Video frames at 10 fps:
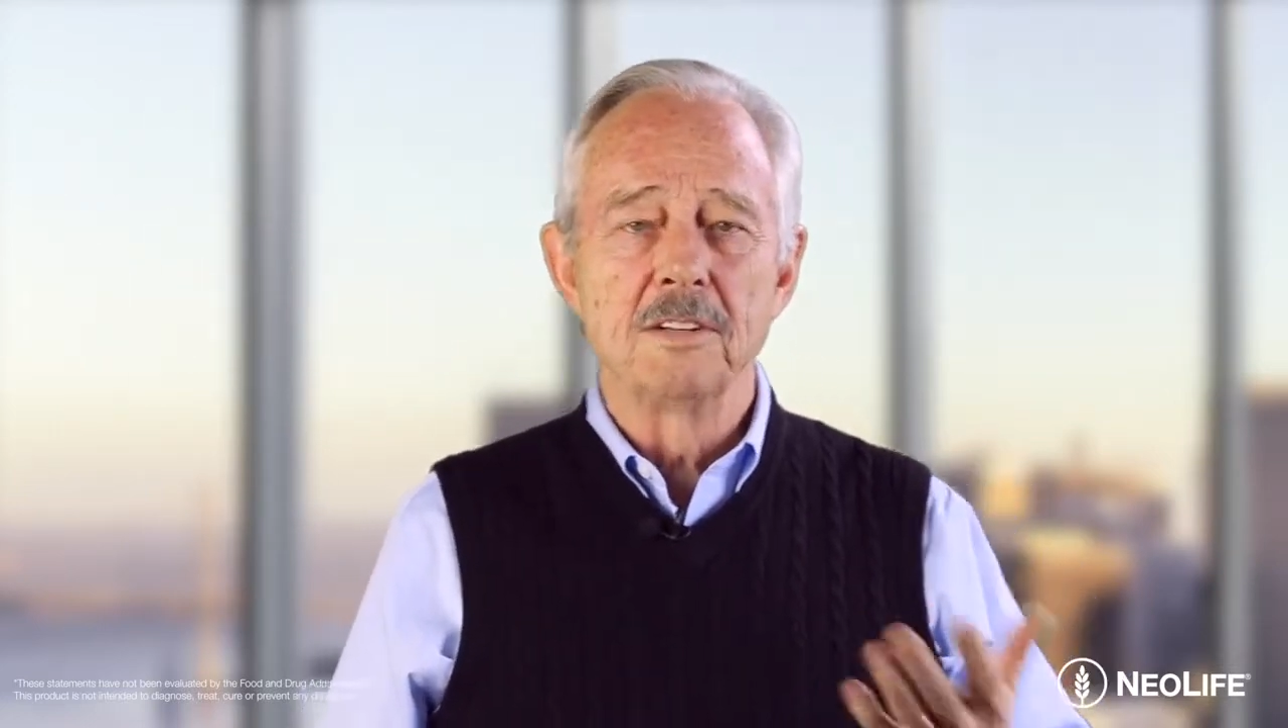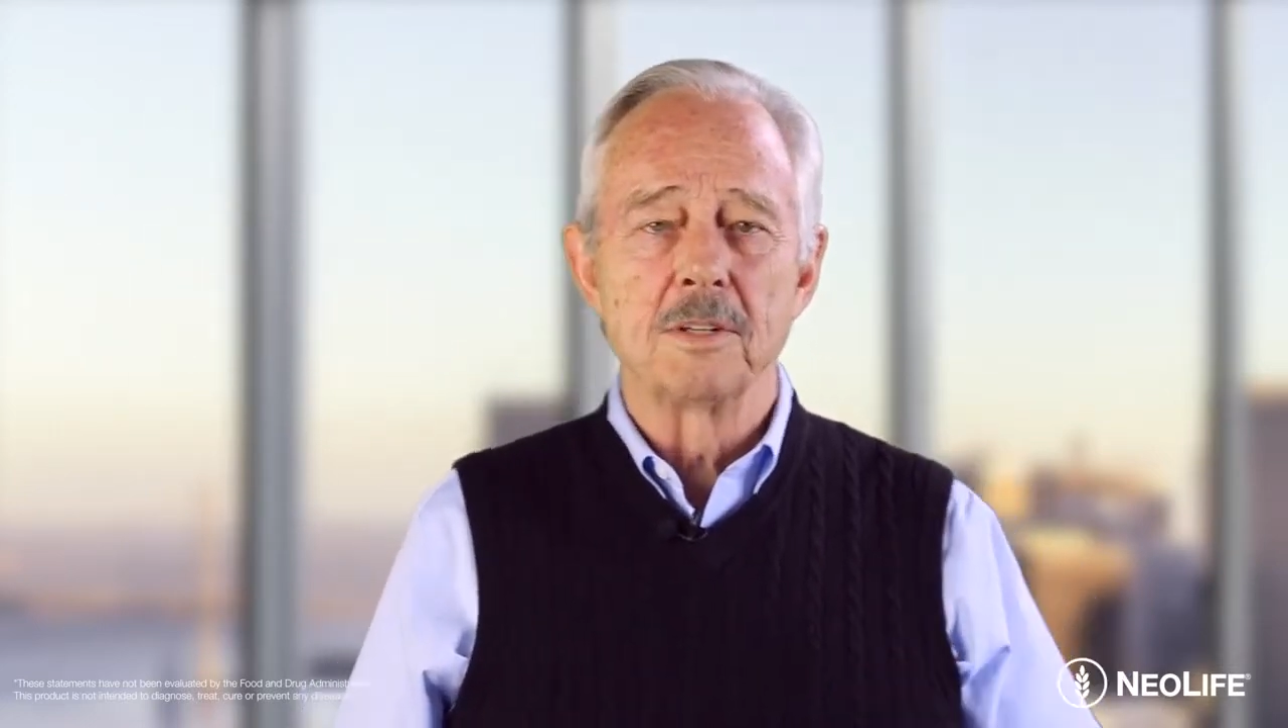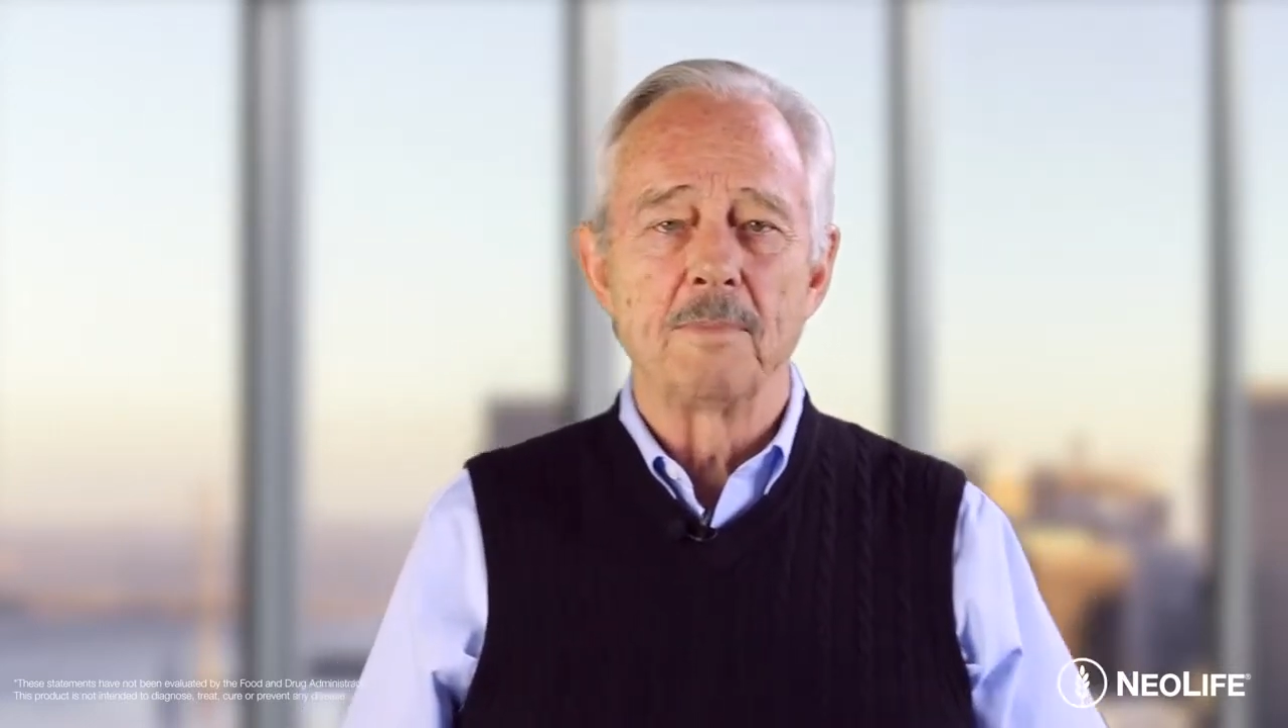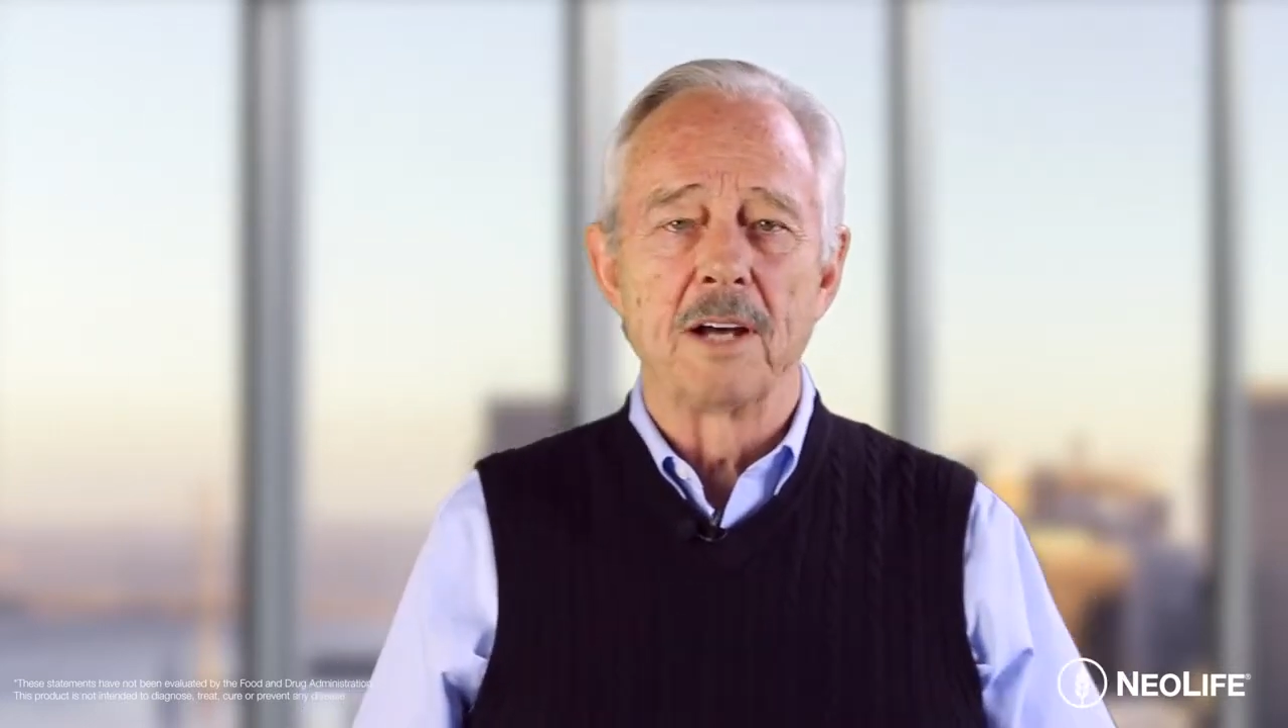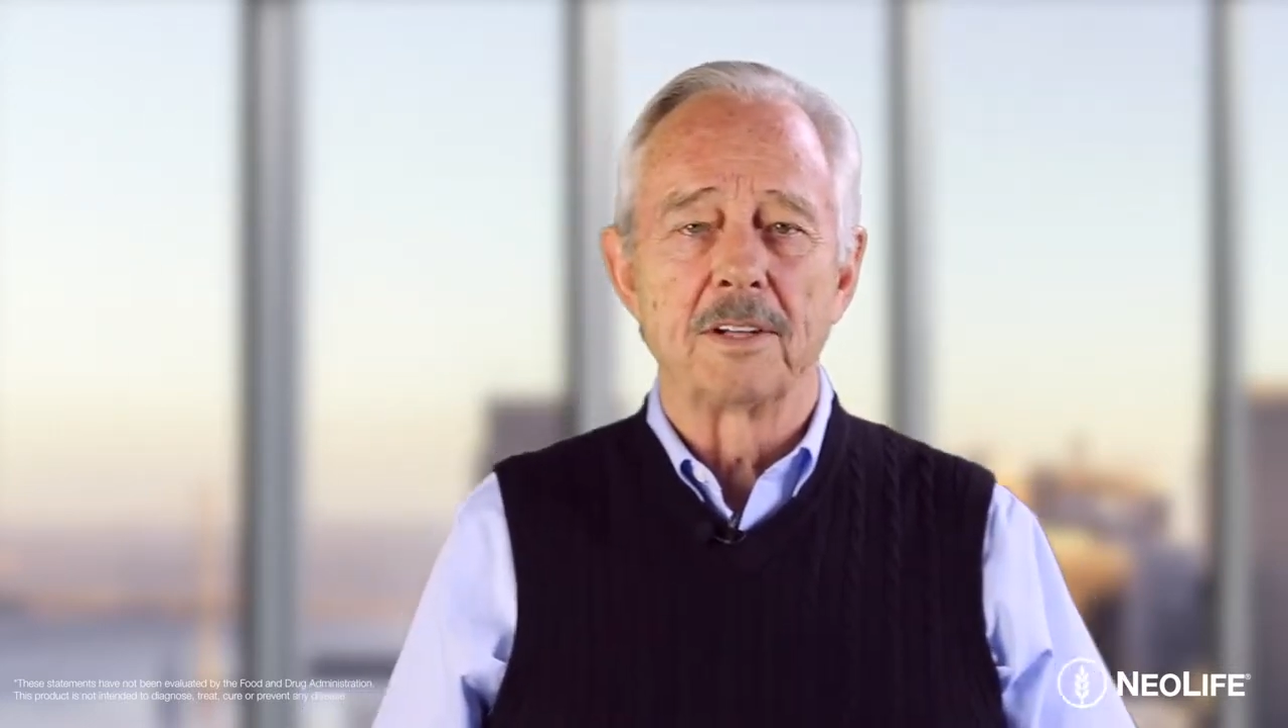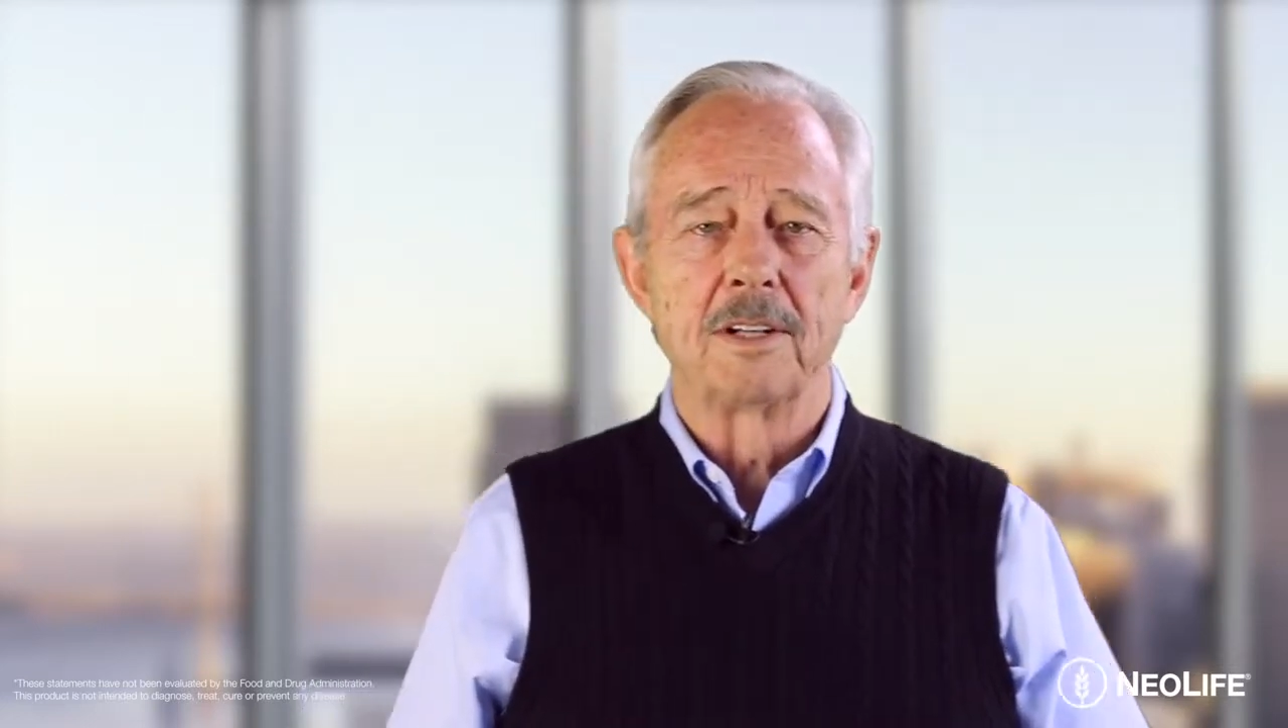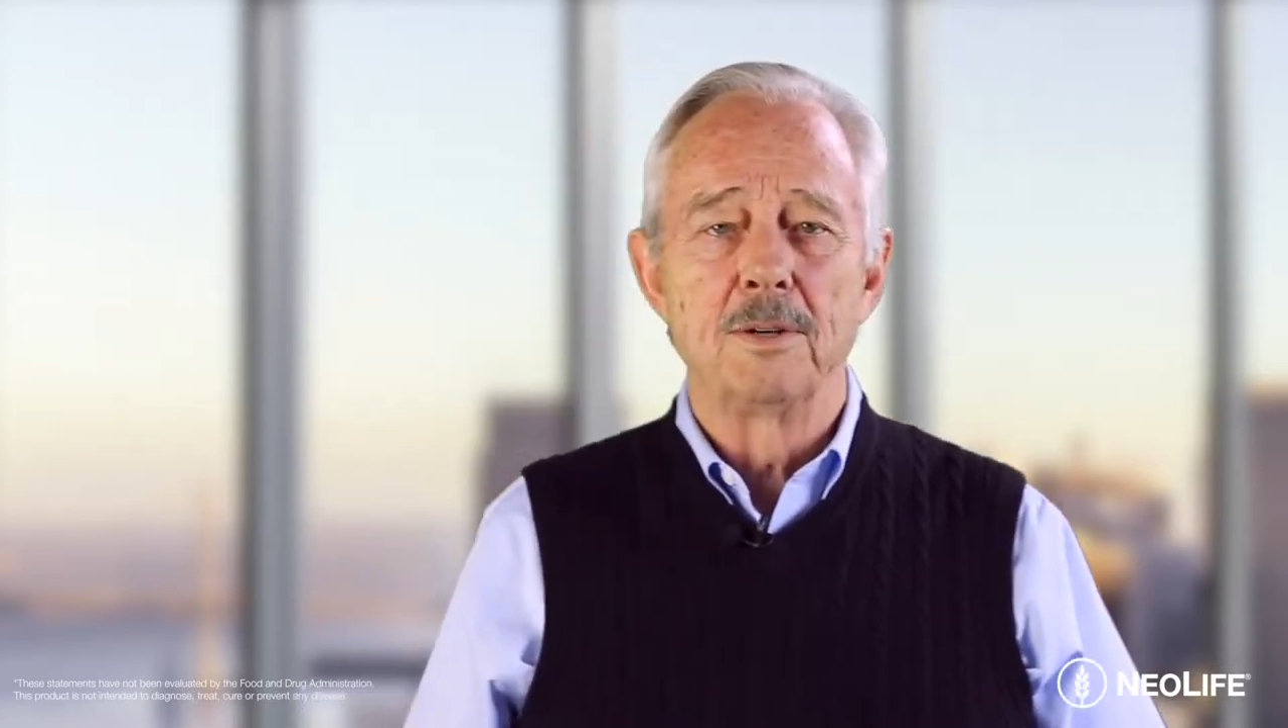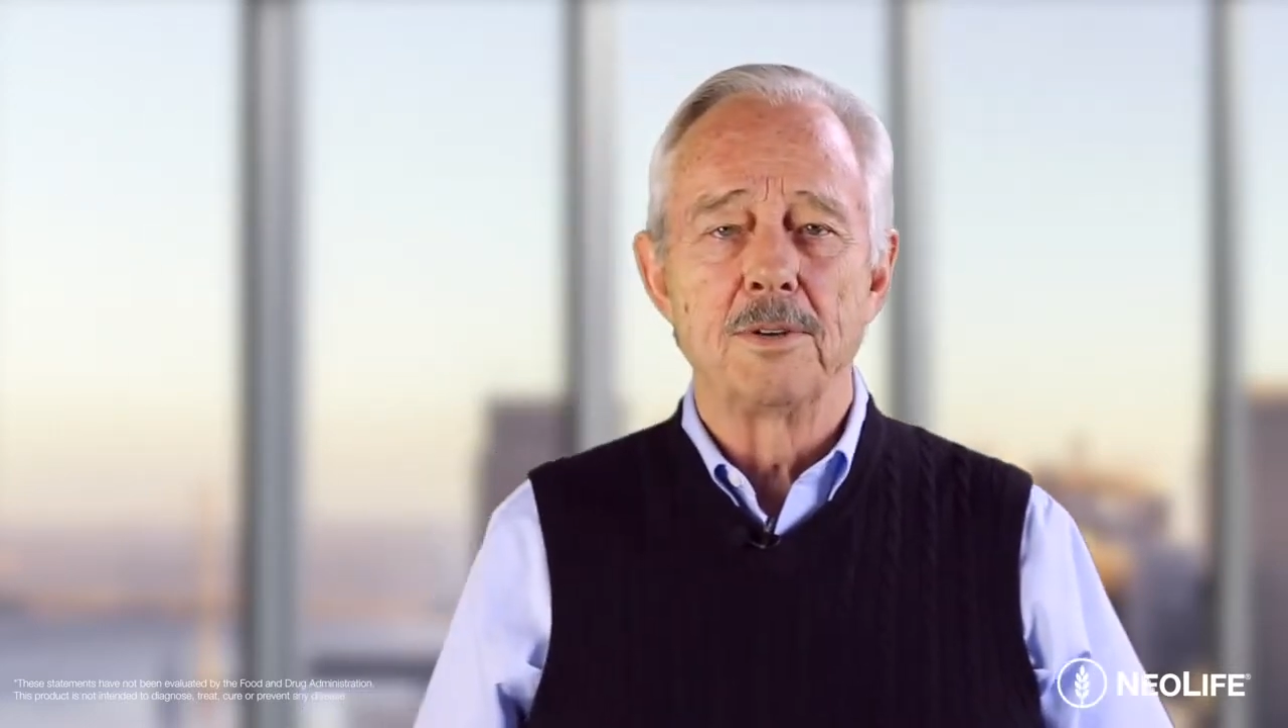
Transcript: just about the